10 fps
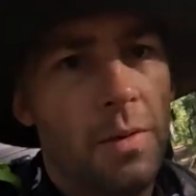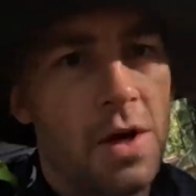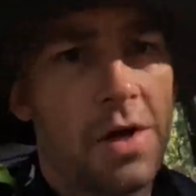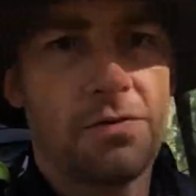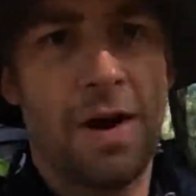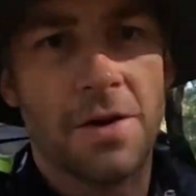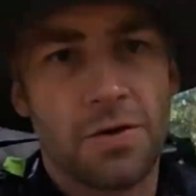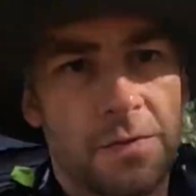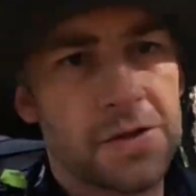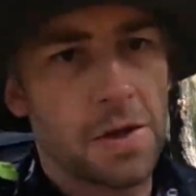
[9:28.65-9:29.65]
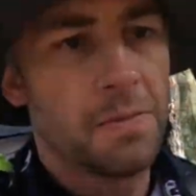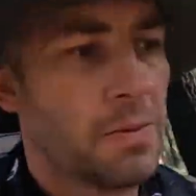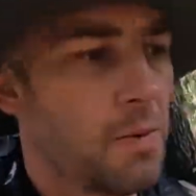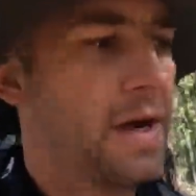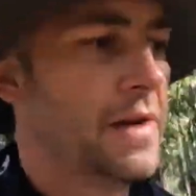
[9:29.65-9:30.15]
Really nice round trip for some
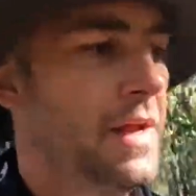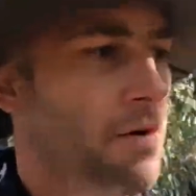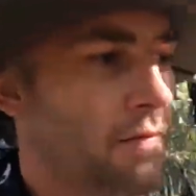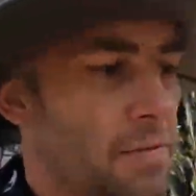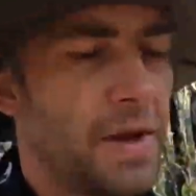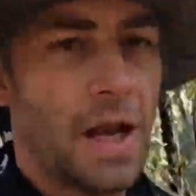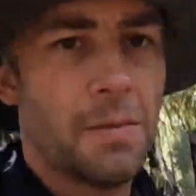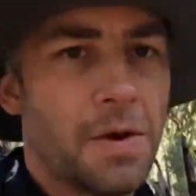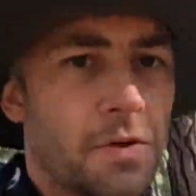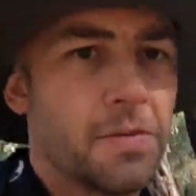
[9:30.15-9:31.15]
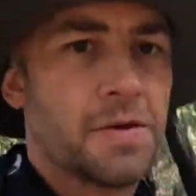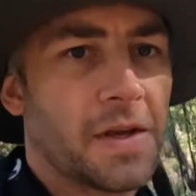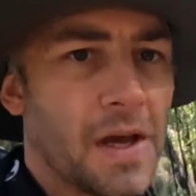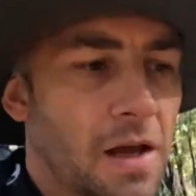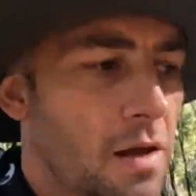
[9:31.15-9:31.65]
people heading out from Kalamunda up to
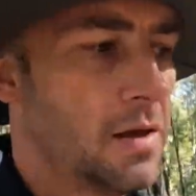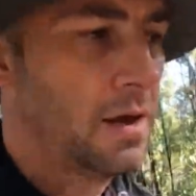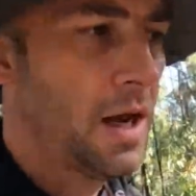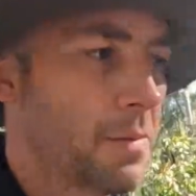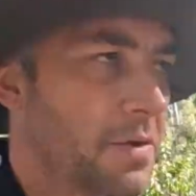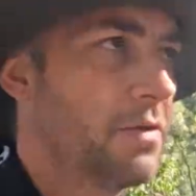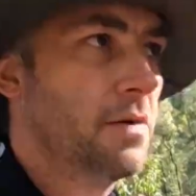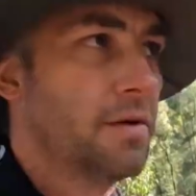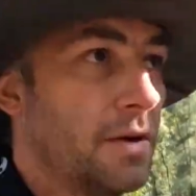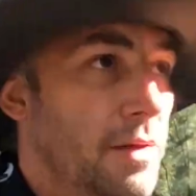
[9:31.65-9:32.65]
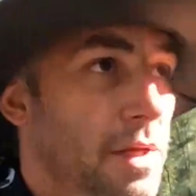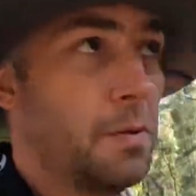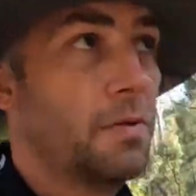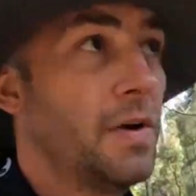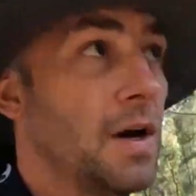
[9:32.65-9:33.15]
the Kalamunda
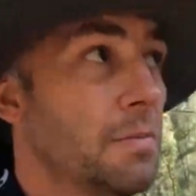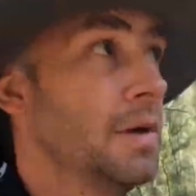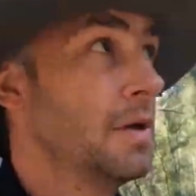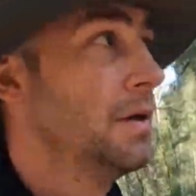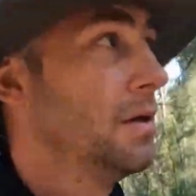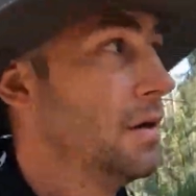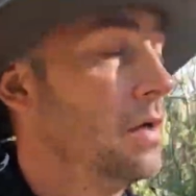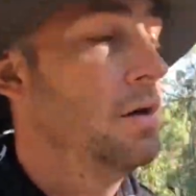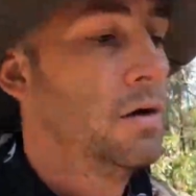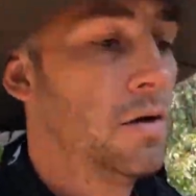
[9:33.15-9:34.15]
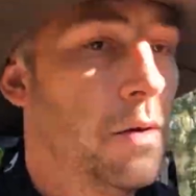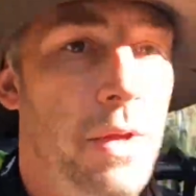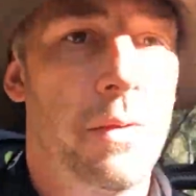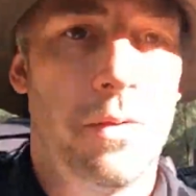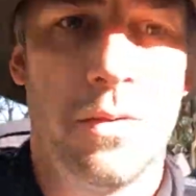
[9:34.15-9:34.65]
camel farm.
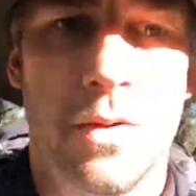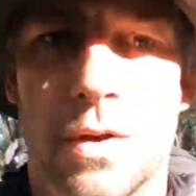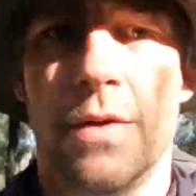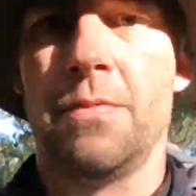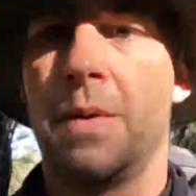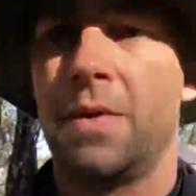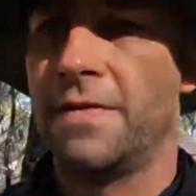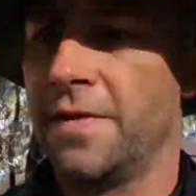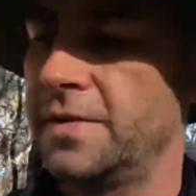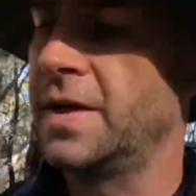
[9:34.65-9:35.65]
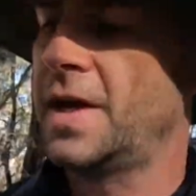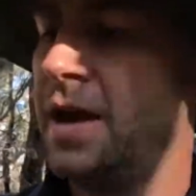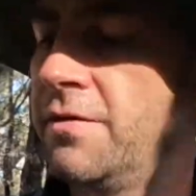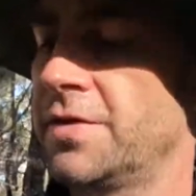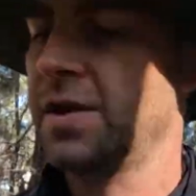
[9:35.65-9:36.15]
Maybe, I don't know, maybe a
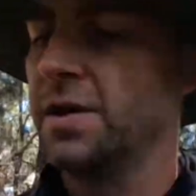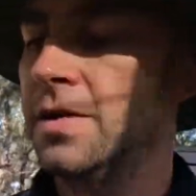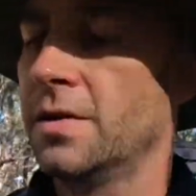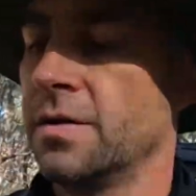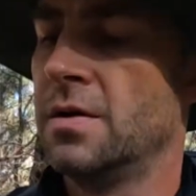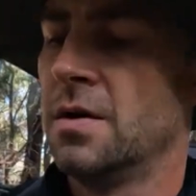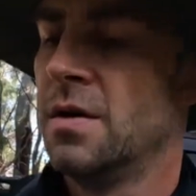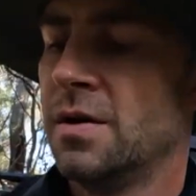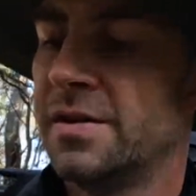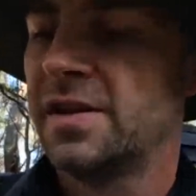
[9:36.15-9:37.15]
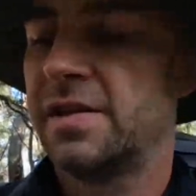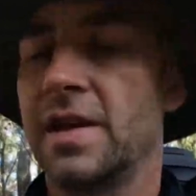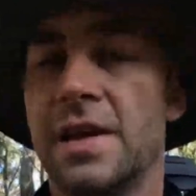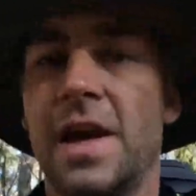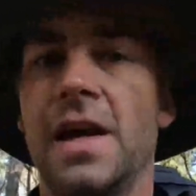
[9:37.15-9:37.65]
15k return,
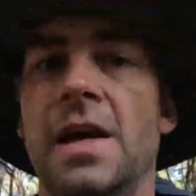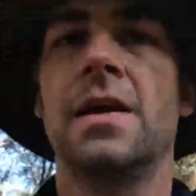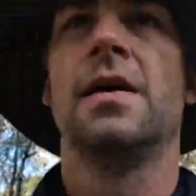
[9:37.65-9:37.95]
16k.